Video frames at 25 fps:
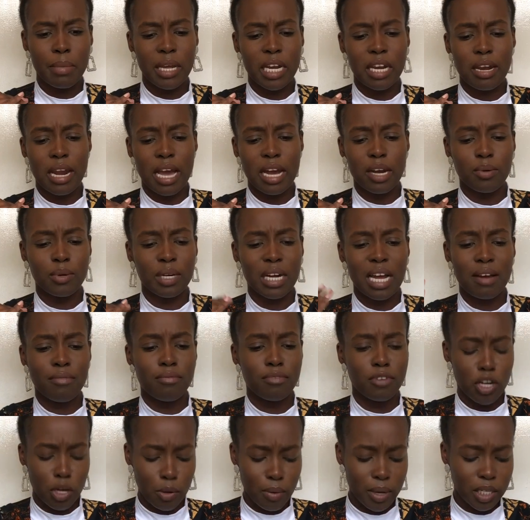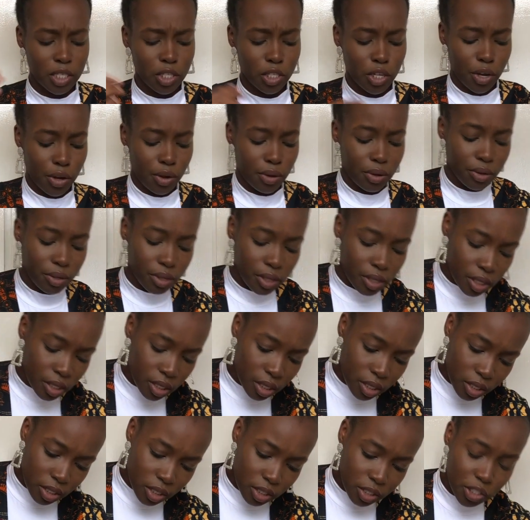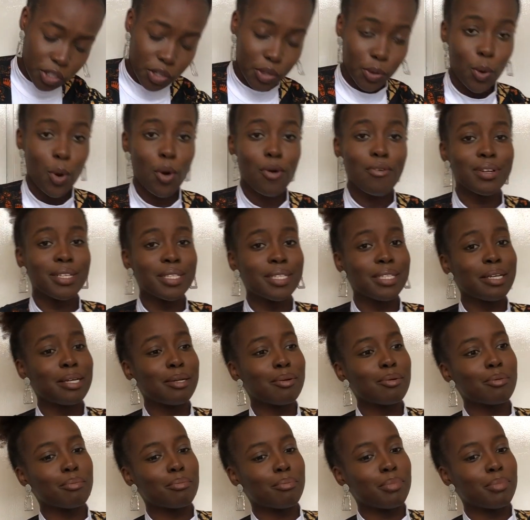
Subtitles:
in now when I have nowhere to go. So quarantine,